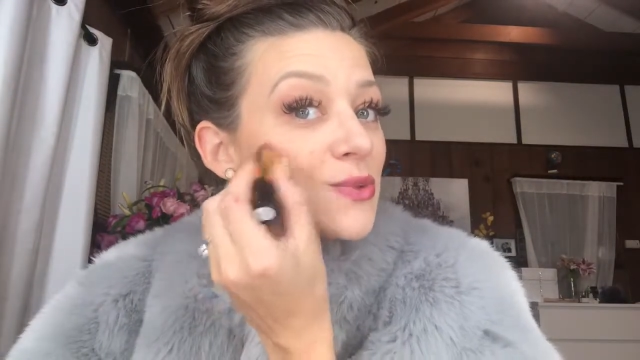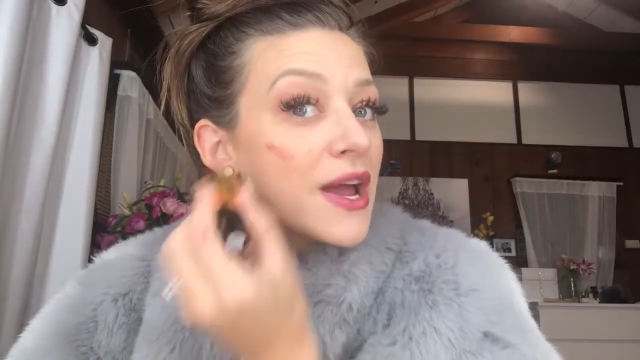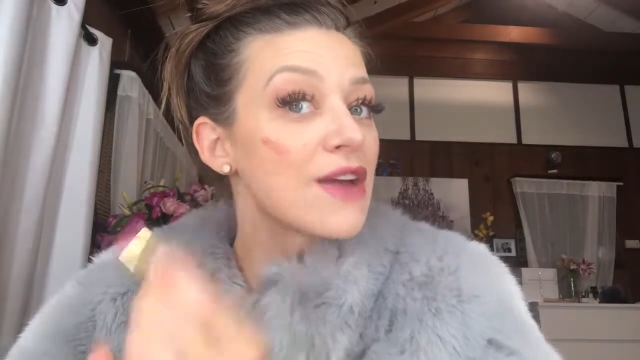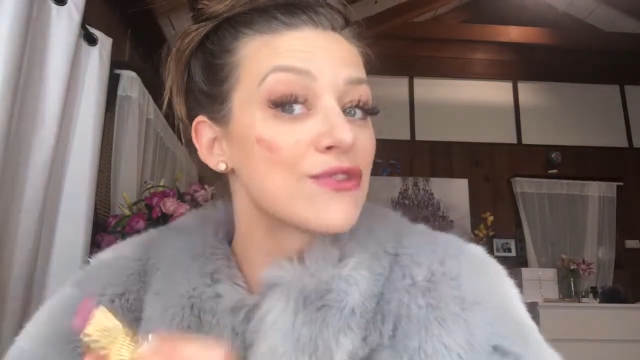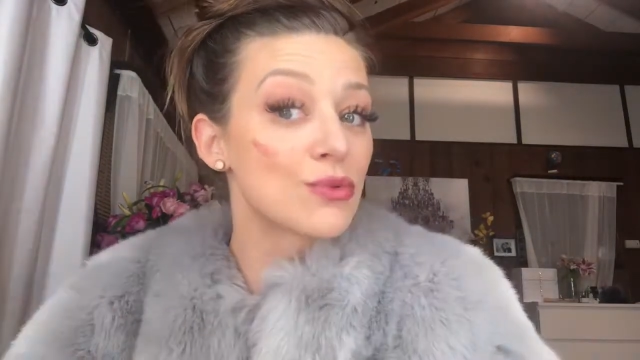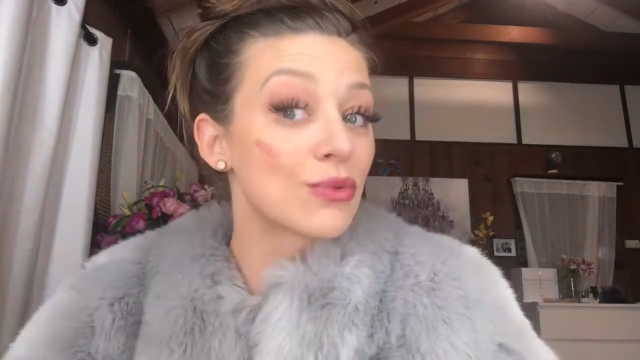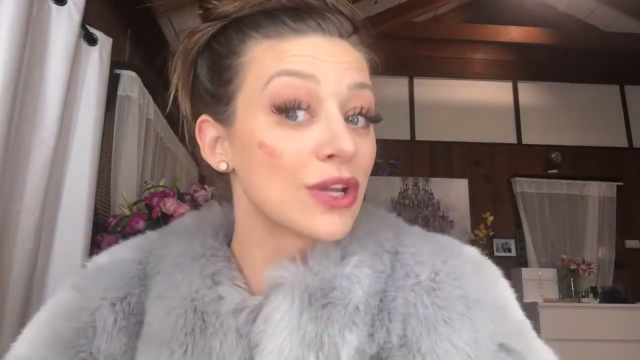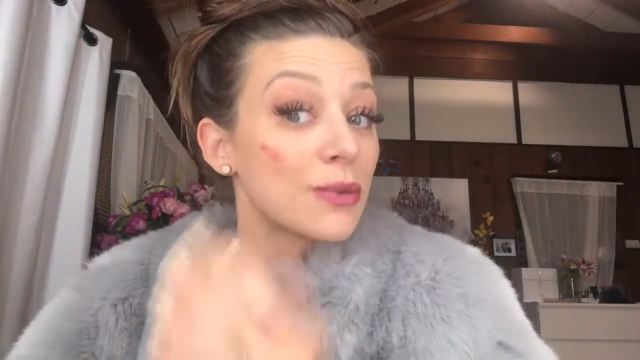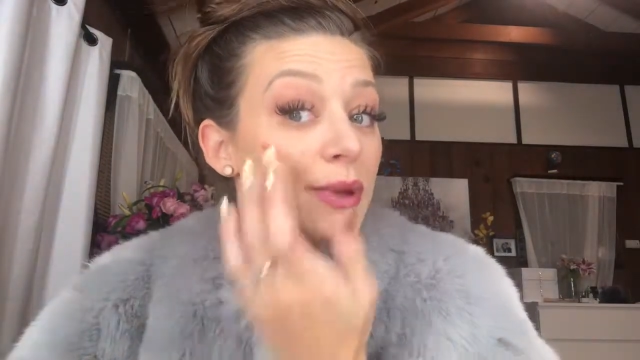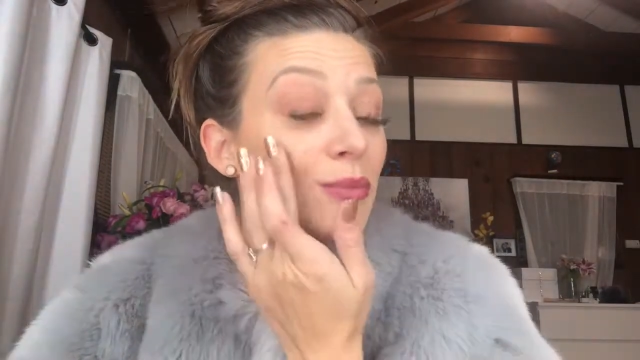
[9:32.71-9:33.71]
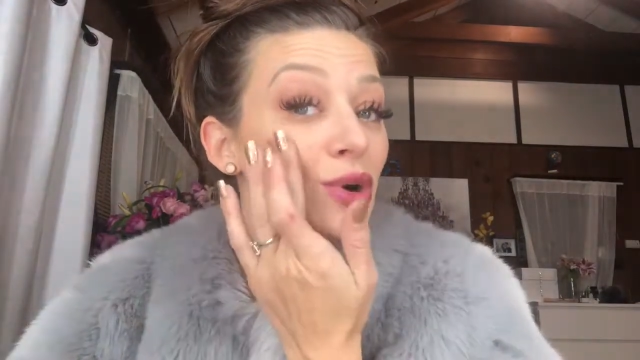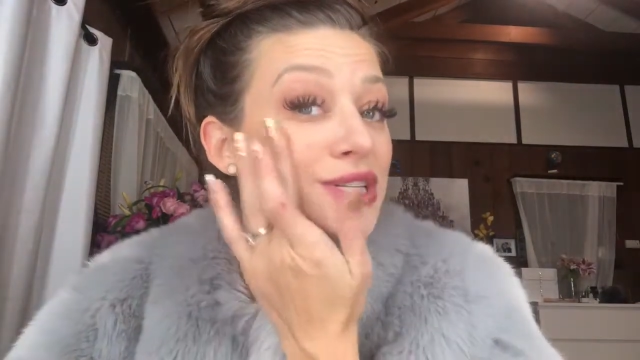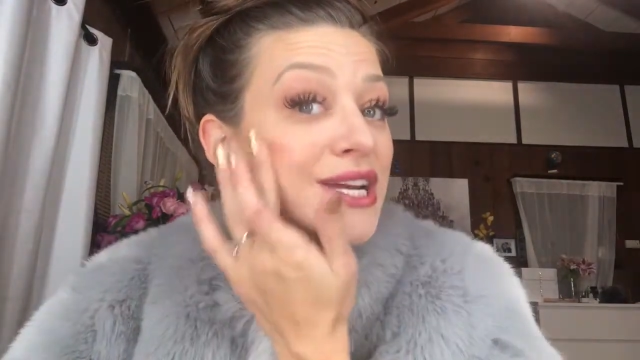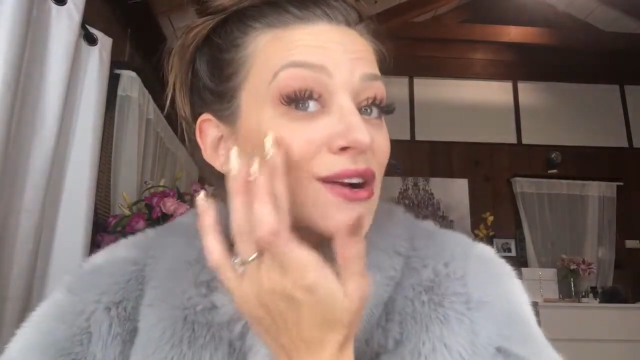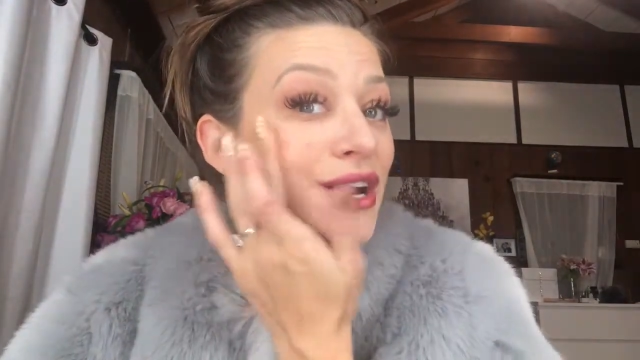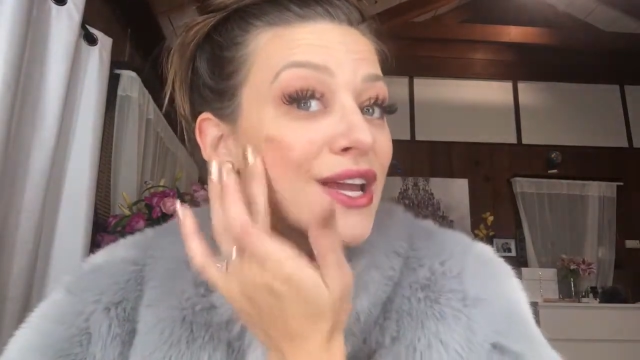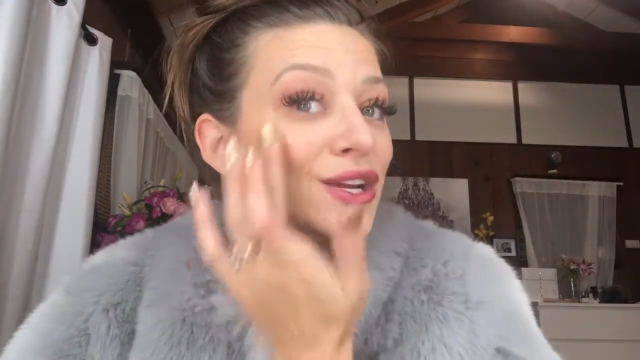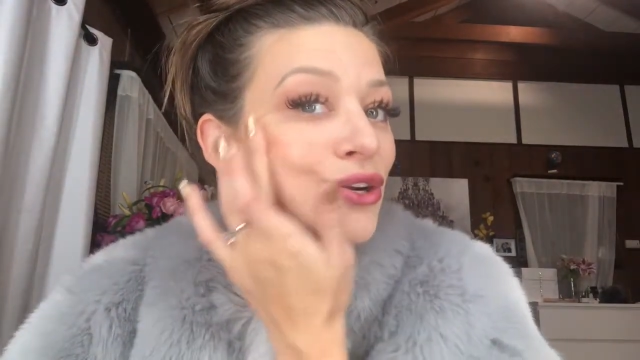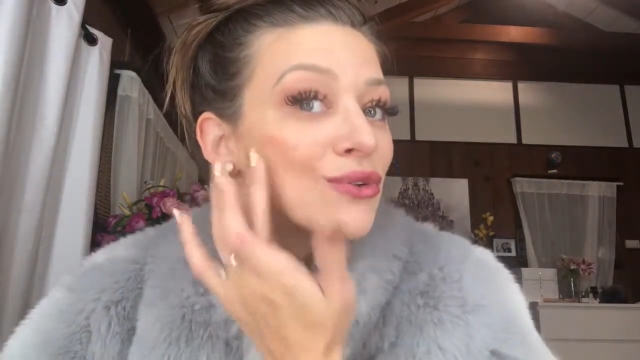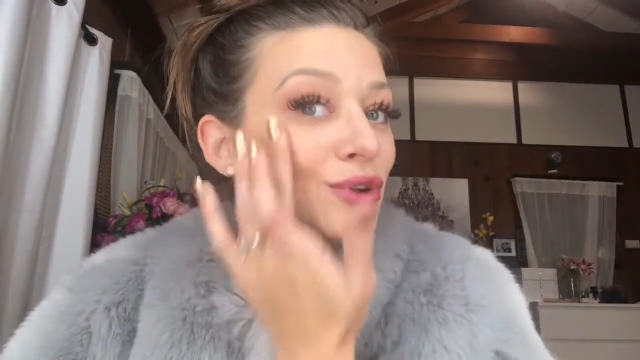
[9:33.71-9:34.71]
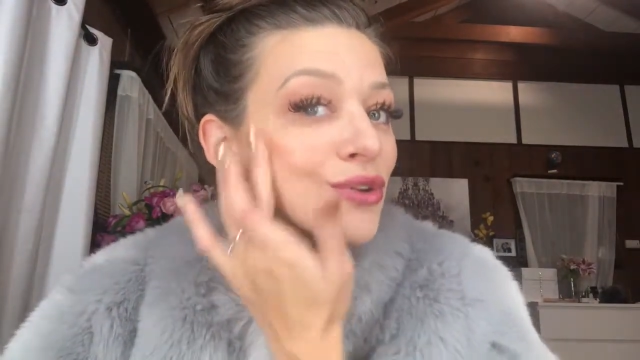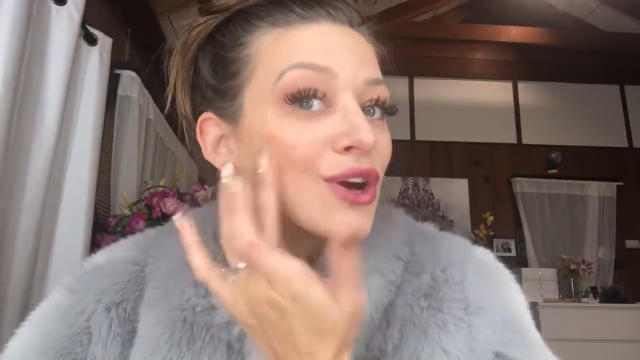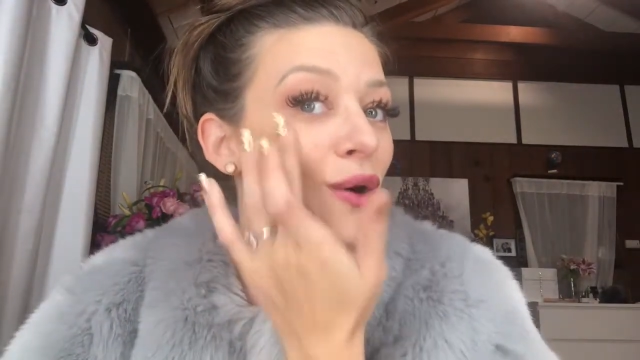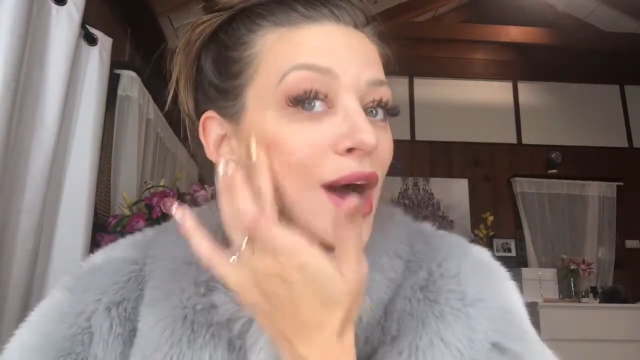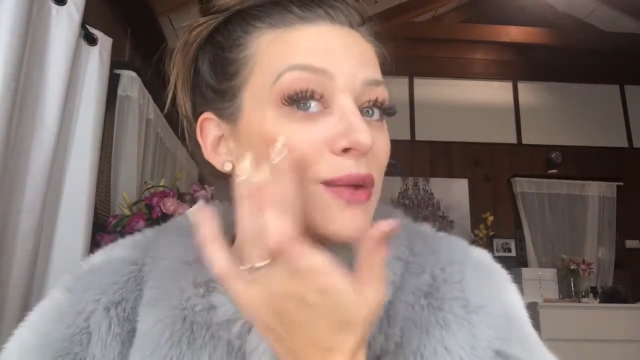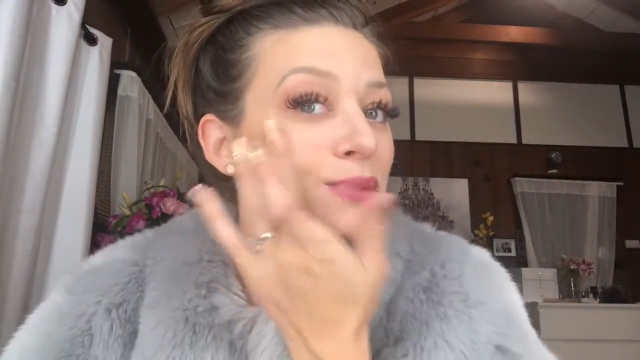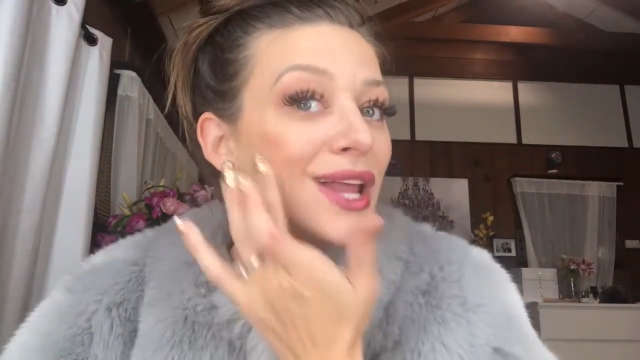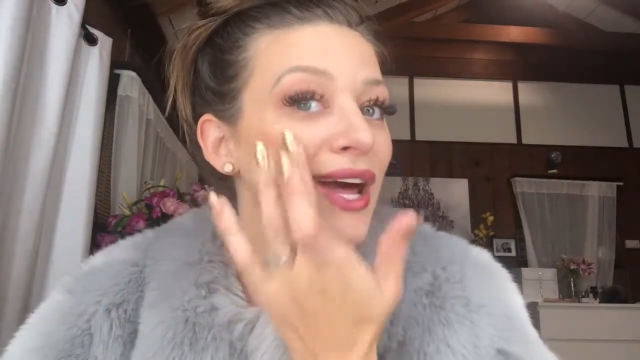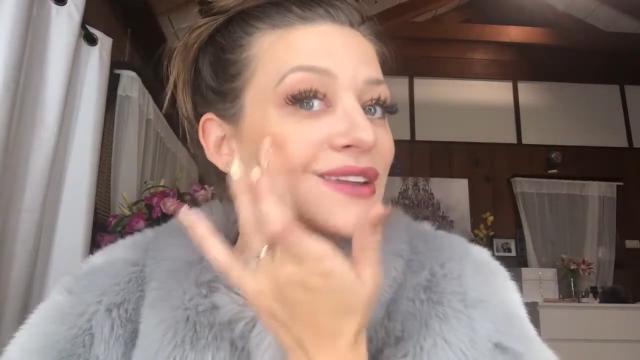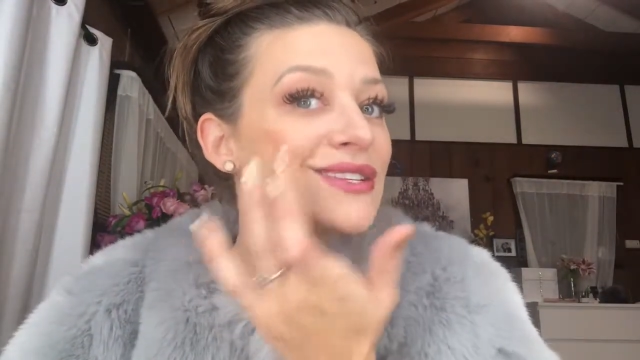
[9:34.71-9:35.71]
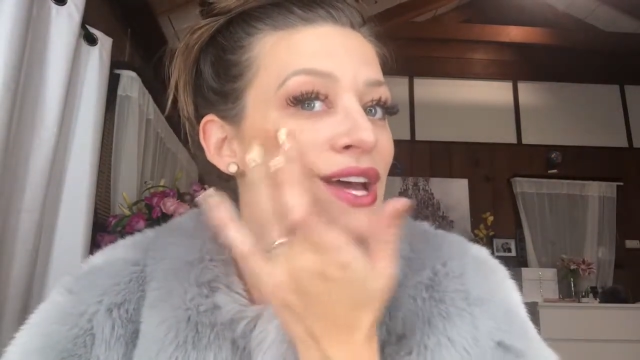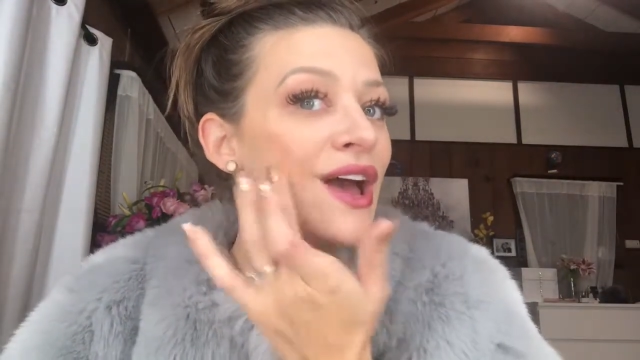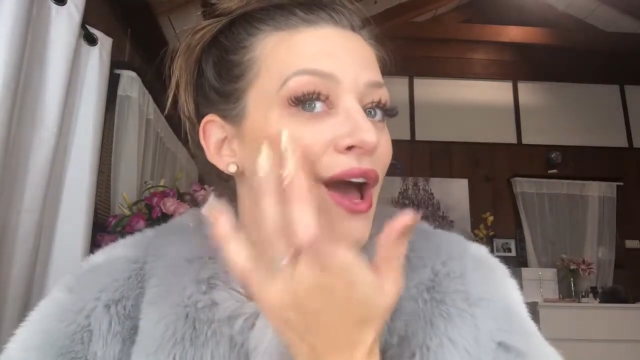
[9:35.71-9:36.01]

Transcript: way if you're a little bit more daring and you know how to blend